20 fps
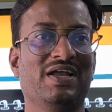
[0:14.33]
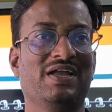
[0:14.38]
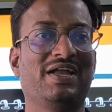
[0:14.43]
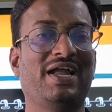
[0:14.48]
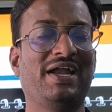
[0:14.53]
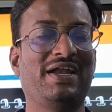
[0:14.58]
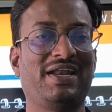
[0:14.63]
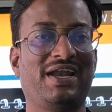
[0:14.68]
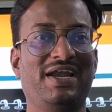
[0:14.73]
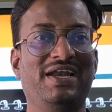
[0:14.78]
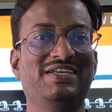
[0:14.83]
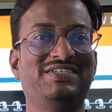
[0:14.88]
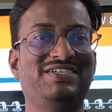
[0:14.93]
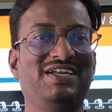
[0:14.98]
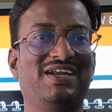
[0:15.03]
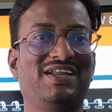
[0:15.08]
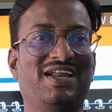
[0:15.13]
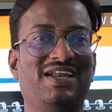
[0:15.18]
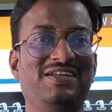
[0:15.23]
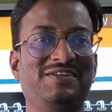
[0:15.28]
Get ready,
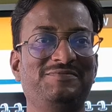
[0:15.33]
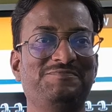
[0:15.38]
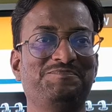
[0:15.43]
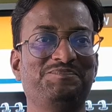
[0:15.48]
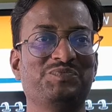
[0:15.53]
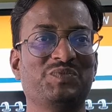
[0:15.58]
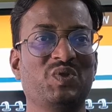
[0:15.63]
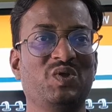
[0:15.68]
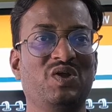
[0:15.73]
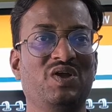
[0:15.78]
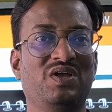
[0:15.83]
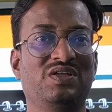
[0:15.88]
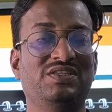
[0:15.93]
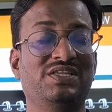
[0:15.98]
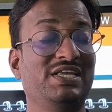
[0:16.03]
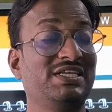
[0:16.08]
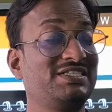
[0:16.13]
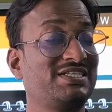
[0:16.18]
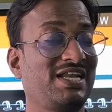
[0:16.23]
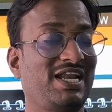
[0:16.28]
children.
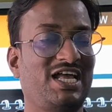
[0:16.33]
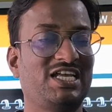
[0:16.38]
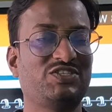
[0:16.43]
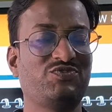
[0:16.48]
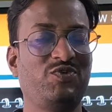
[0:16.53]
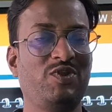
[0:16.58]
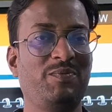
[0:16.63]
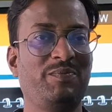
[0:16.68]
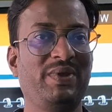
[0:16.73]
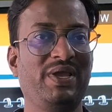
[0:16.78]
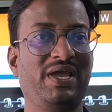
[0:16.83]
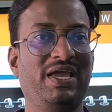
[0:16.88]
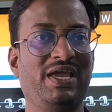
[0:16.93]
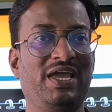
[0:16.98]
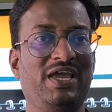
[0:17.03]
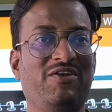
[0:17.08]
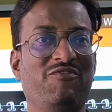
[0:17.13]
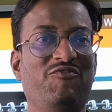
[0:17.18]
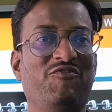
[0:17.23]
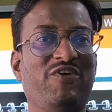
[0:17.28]
This class will
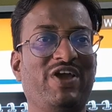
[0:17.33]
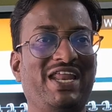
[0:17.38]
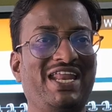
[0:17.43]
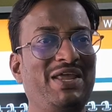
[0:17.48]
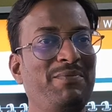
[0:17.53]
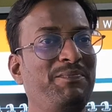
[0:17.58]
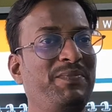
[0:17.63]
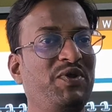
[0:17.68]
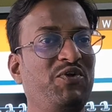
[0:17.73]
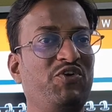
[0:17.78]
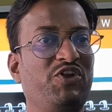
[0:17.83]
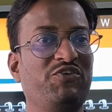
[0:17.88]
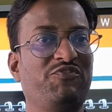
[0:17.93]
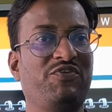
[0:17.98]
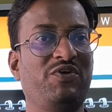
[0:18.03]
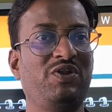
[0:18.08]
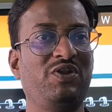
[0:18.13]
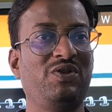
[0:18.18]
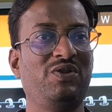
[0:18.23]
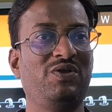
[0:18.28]
be very
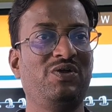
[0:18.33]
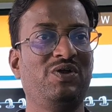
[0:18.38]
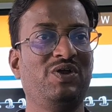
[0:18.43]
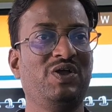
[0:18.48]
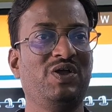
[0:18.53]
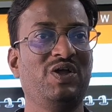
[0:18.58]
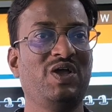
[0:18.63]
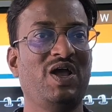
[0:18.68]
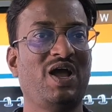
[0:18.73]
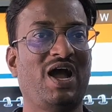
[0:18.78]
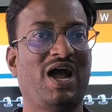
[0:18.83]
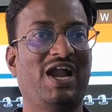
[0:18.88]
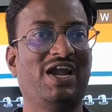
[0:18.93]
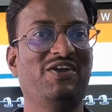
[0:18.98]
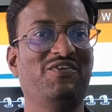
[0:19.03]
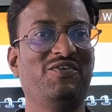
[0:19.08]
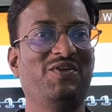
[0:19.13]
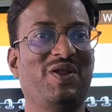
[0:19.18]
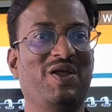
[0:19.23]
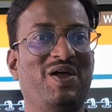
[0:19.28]
beautiful,
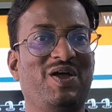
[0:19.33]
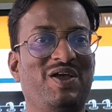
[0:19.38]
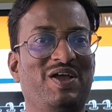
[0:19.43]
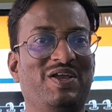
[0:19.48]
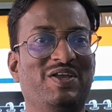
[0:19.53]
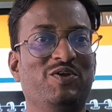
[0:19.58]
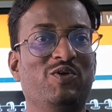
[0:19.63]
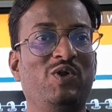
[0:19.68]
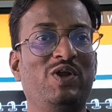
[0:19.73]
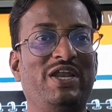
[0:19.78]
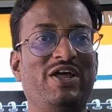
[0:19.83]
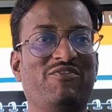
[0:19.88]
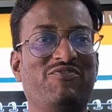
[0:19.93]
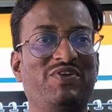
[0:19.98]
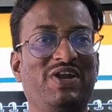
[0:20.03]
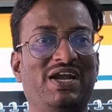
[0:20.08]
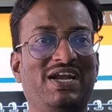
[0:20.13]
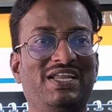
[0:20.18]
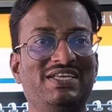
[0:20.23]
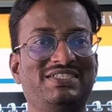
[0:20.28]
and you will
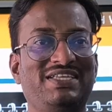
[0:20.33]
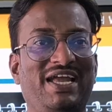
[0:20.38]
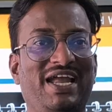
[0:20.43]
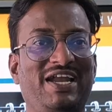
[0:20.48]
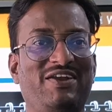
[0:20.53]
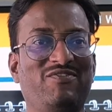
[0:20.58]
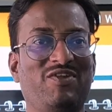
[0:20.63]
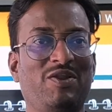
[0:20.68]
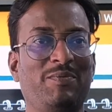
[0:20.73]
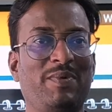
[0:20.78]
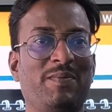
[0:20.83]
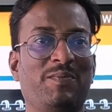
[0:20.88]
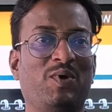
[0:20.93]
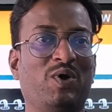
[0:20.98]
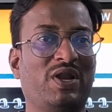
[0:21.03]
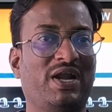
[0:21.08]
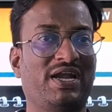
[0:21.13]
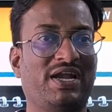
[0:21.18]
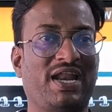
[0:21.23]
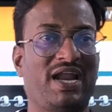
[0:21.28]
definitely say it will be
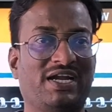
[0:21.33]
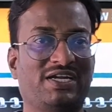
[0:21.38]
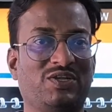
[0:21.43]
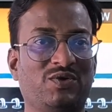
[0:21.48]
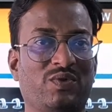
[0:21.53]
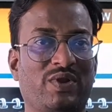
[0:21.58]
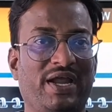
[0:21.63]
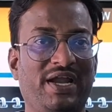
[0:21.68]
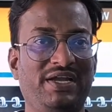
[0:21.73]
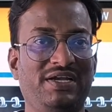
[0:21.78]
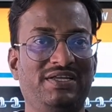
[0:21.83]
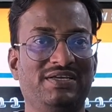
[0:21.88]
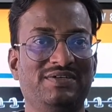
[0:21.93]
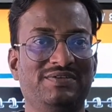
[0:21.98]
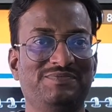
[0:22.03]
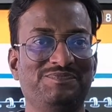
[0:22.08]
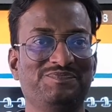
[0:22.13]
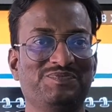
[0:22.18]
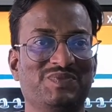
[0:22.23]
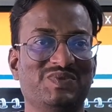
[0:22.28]
more attractive, right?
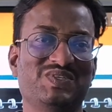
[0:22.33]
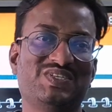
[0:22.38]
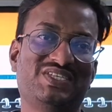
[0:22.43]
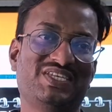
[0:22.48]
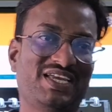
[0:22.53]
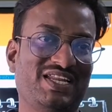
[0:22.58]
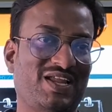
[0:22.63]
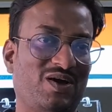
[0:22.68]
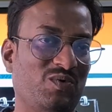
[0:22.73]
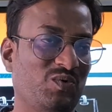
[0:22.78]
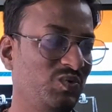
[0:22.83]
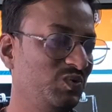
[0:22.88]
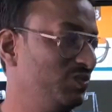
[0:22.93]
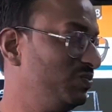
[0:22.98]
See now.